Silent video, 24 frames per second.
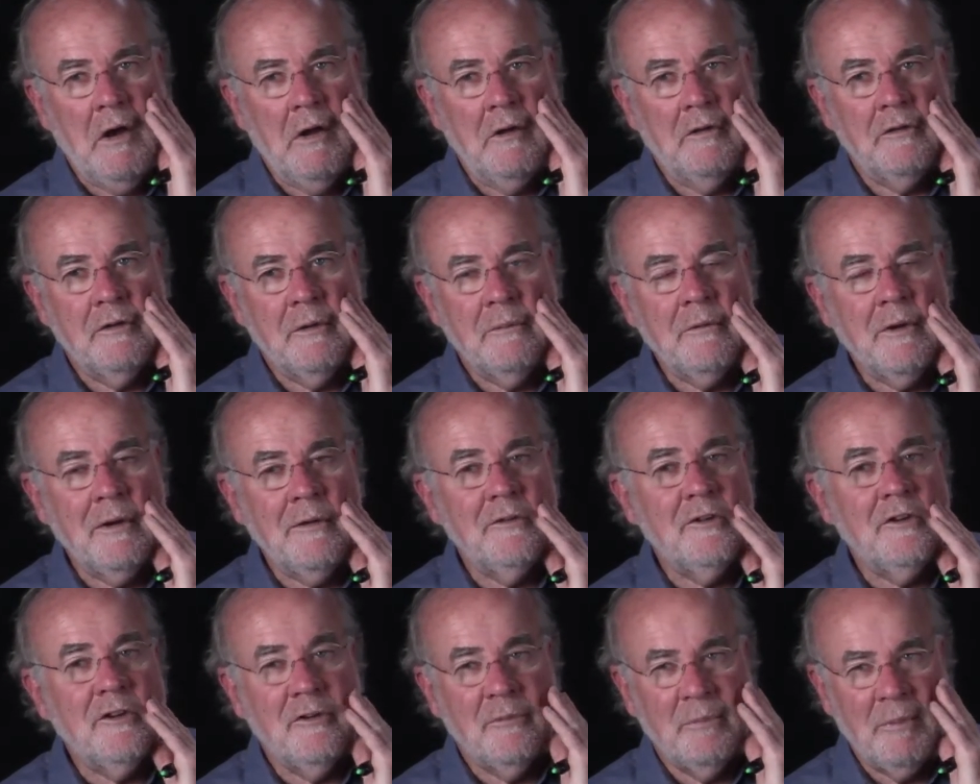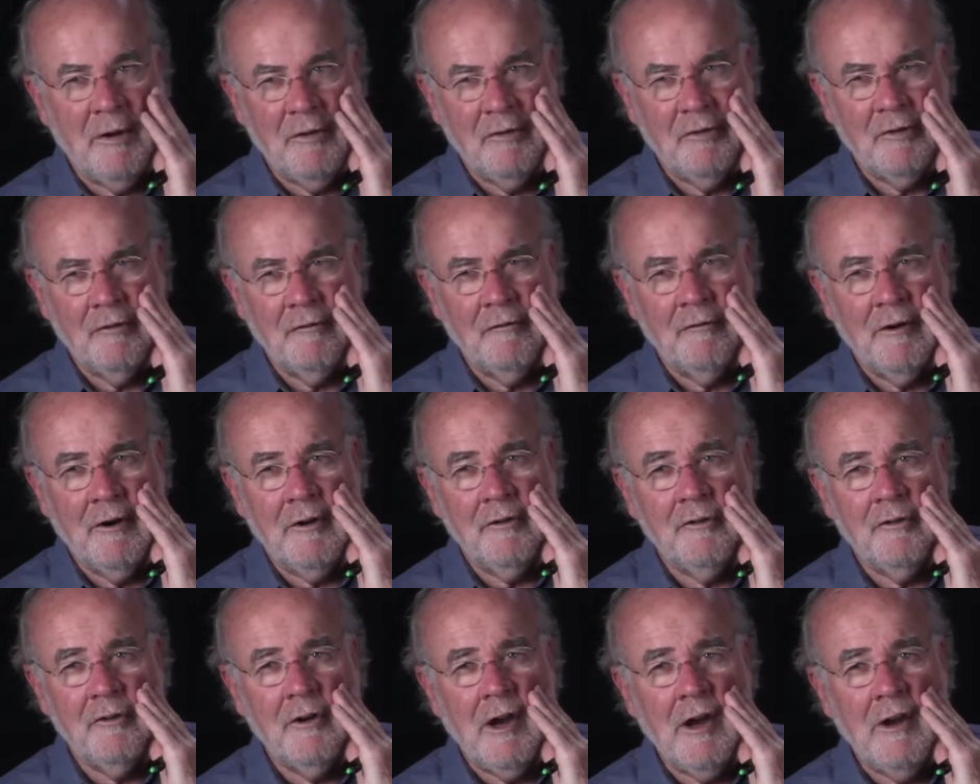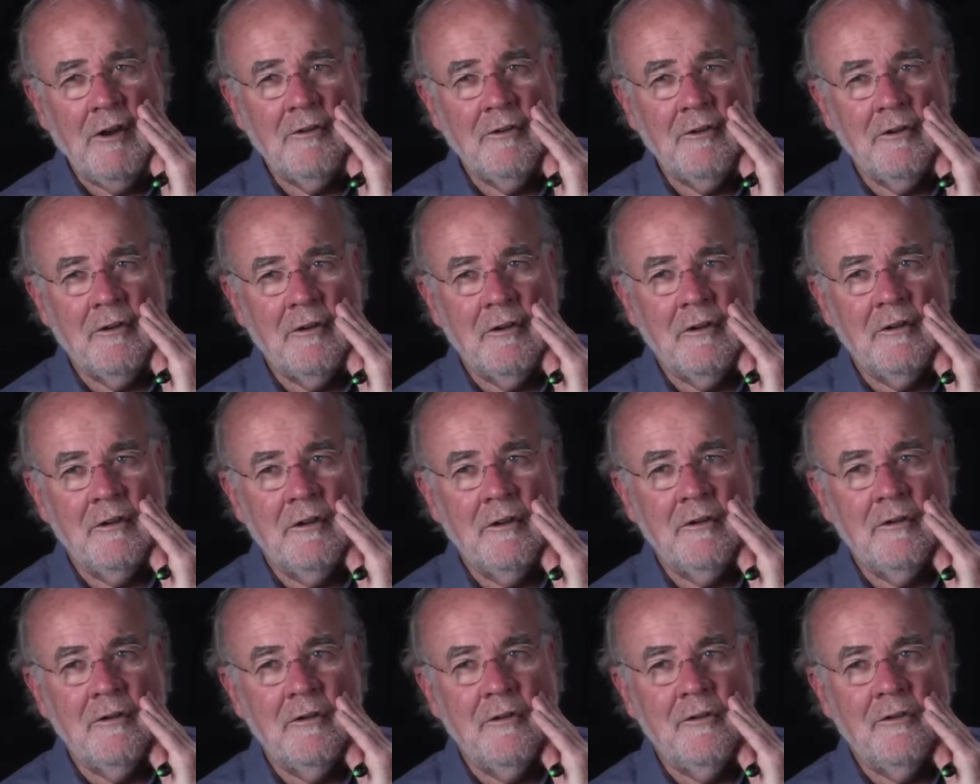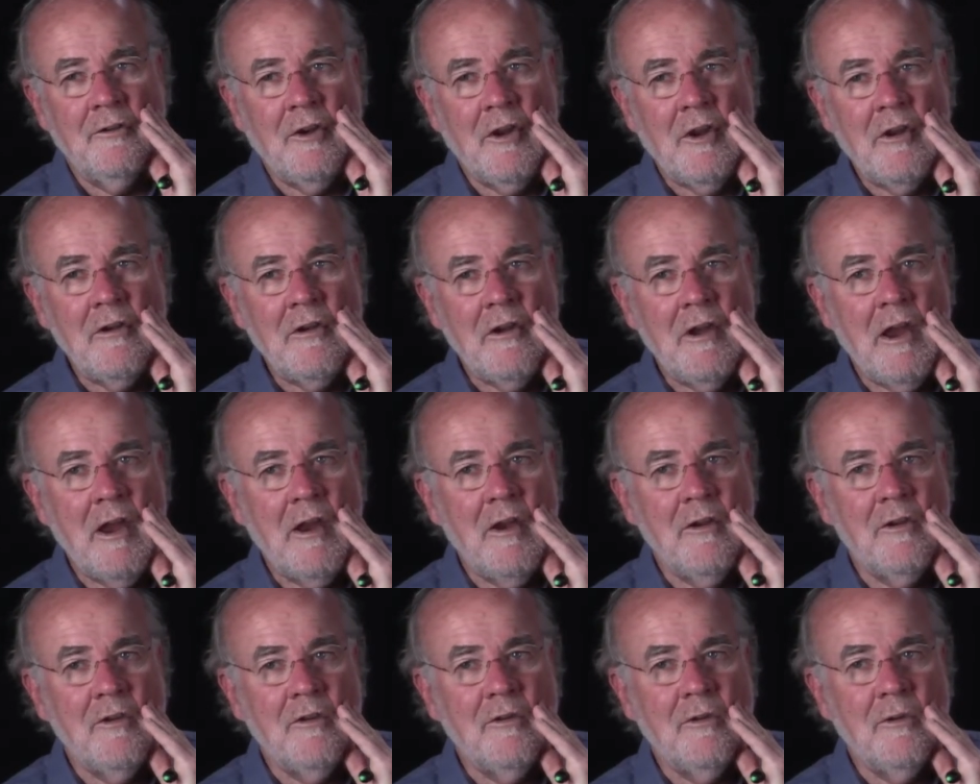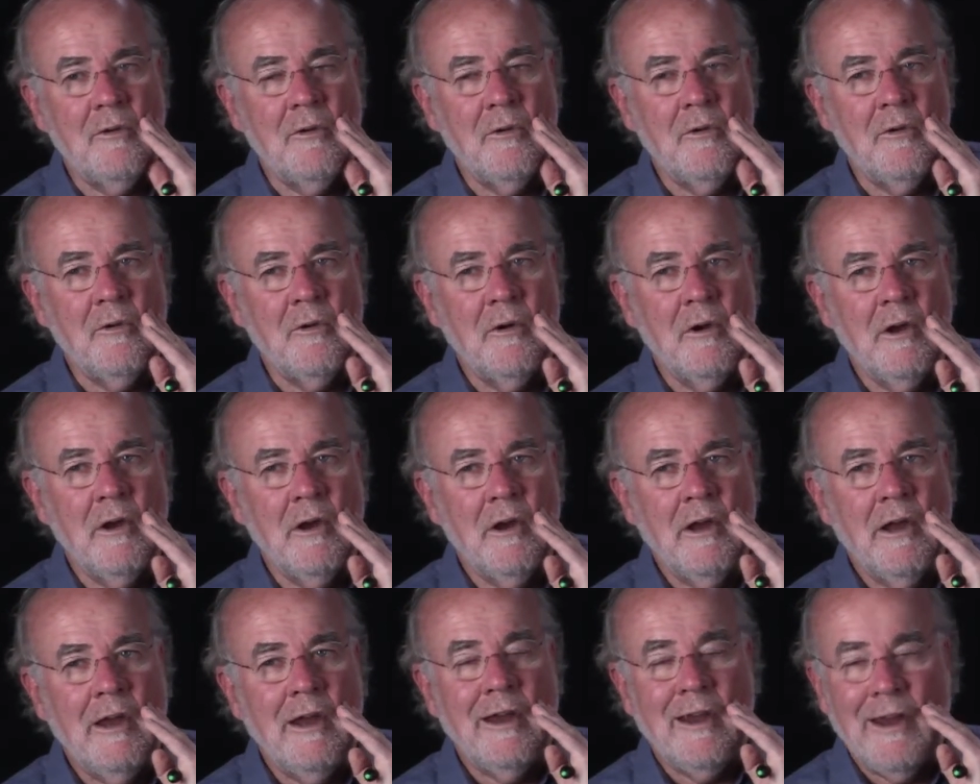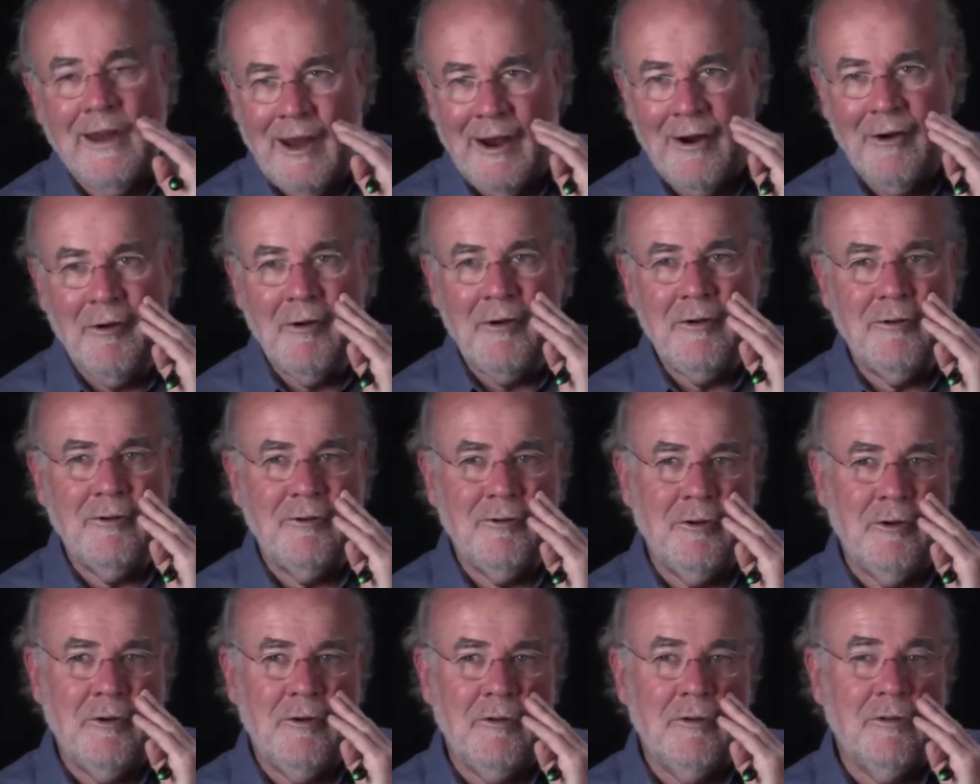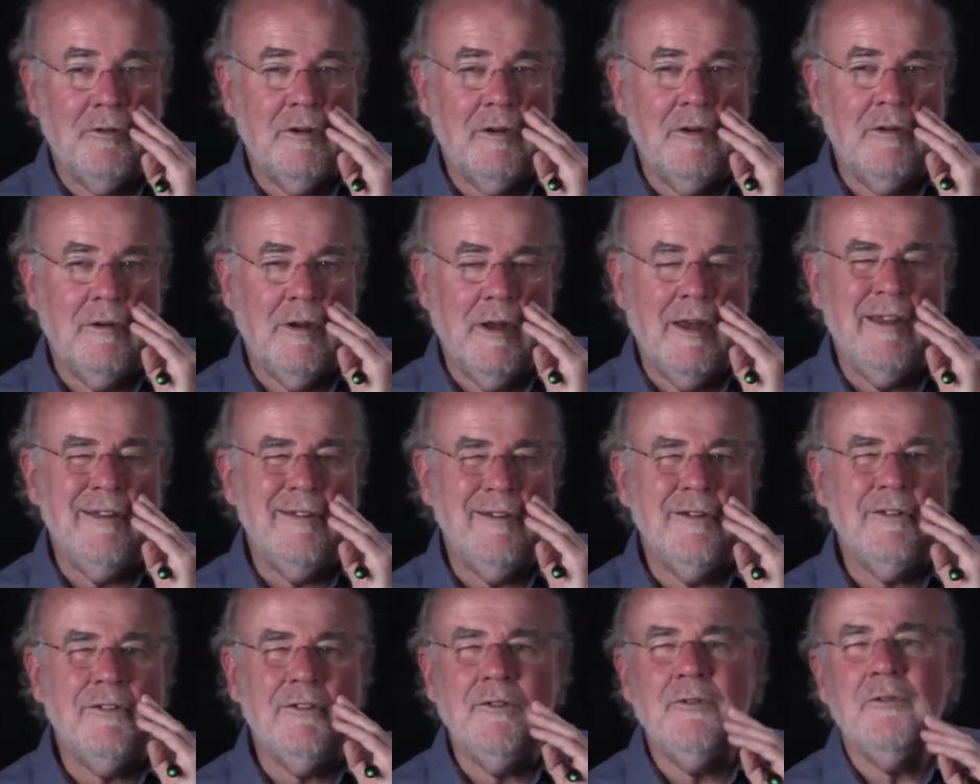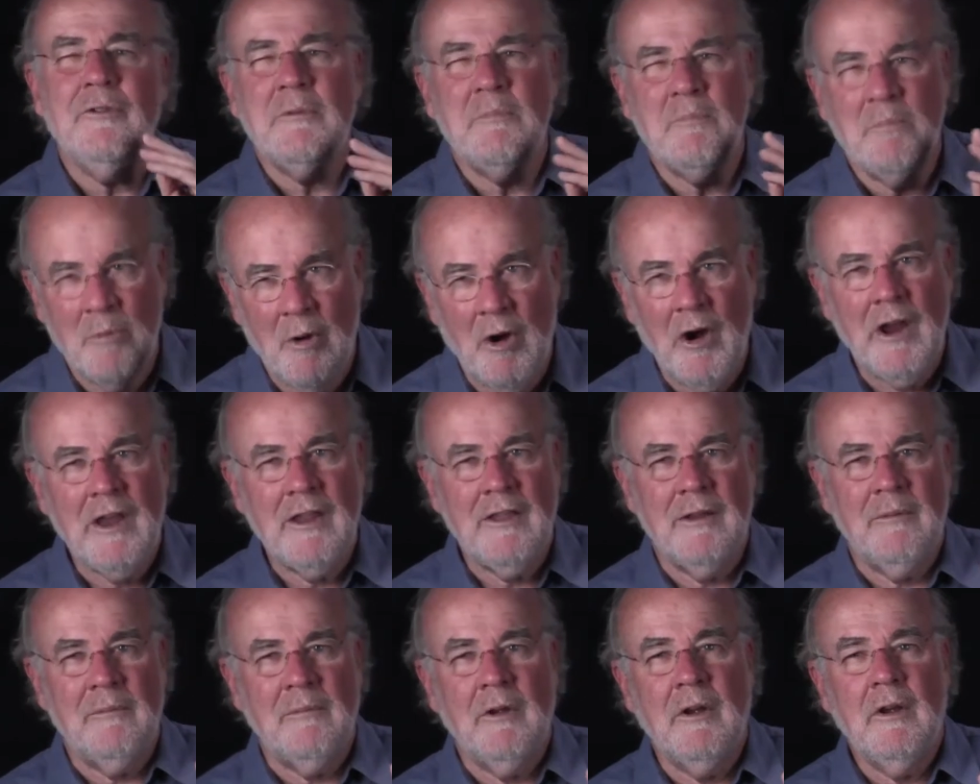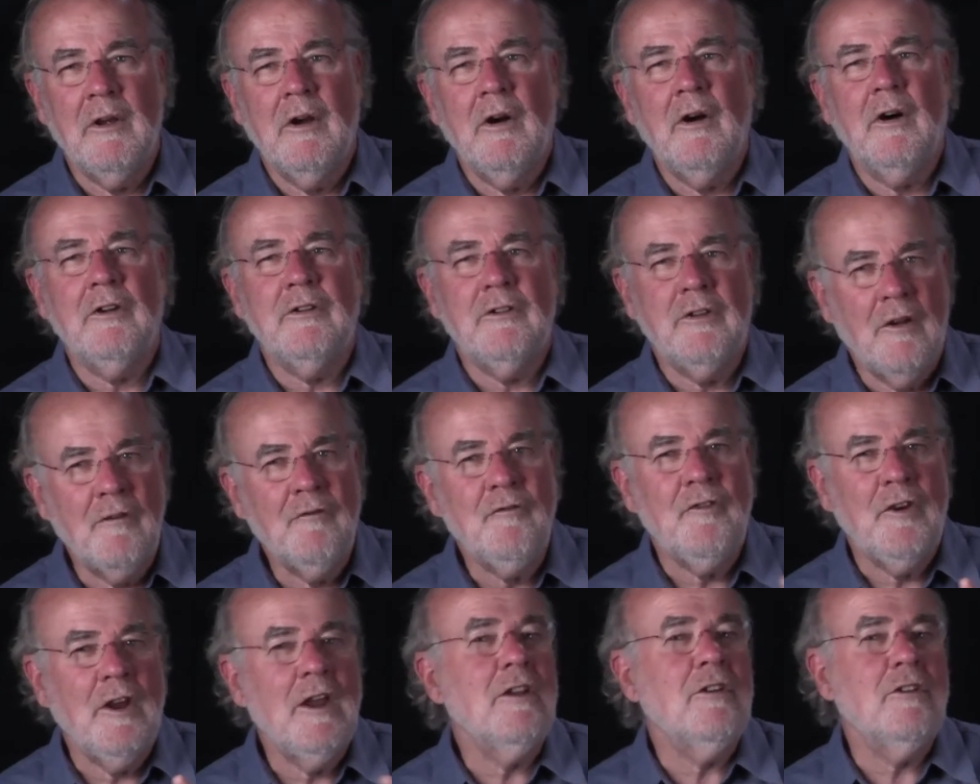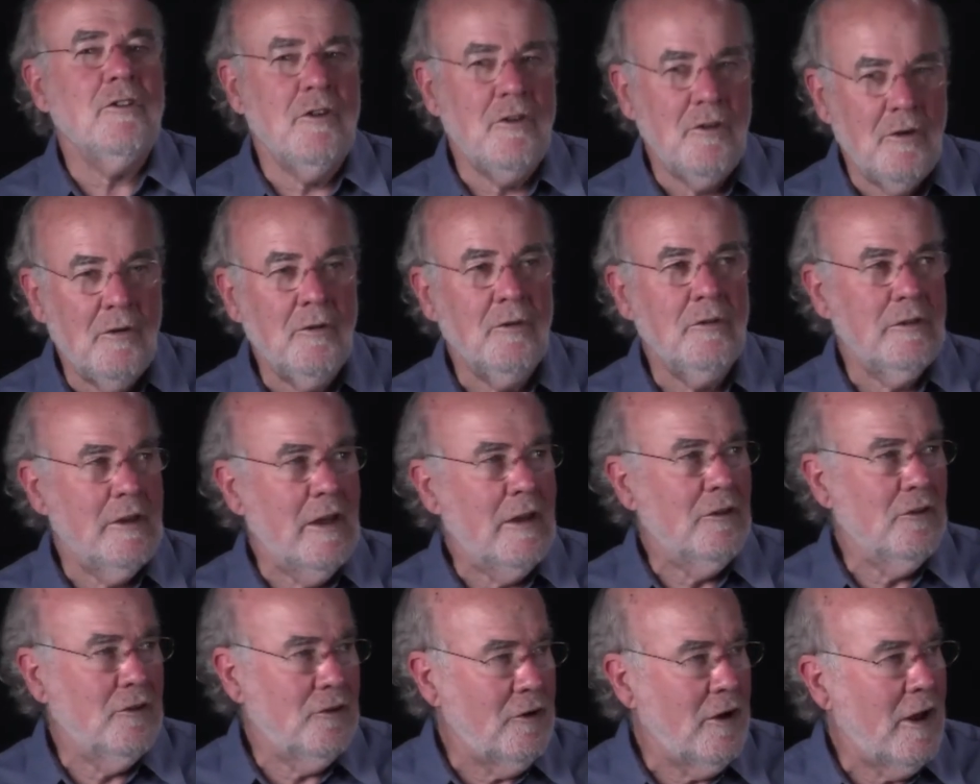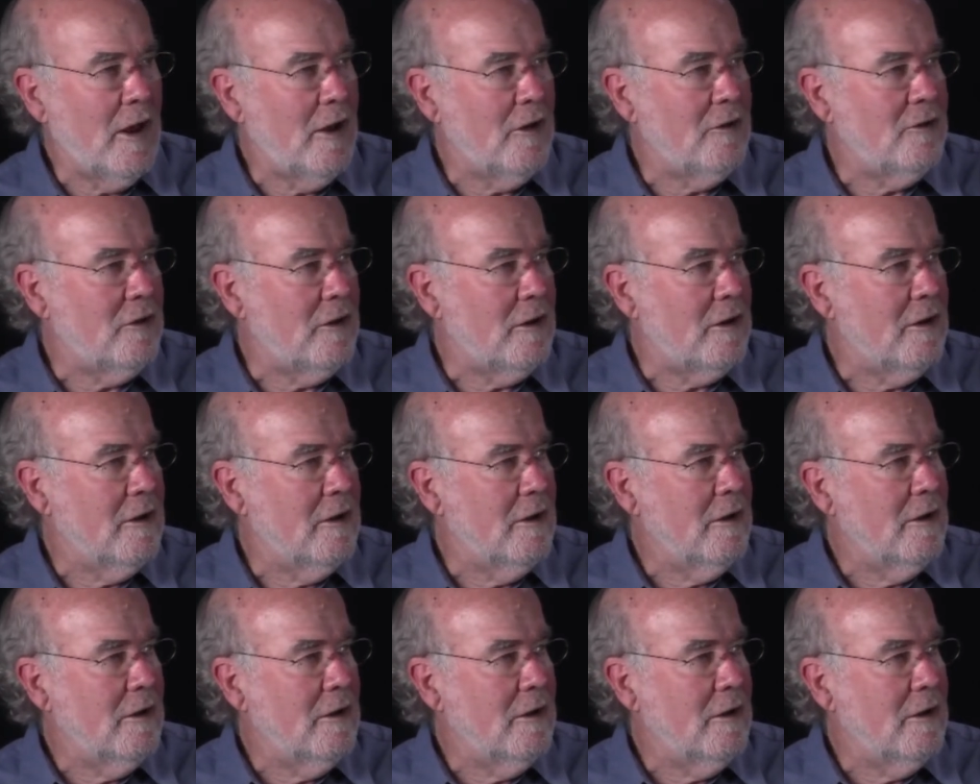sometimes expressed a frustration that she needed to encourage students and just to remind them, oh, don't forget to use that strategy.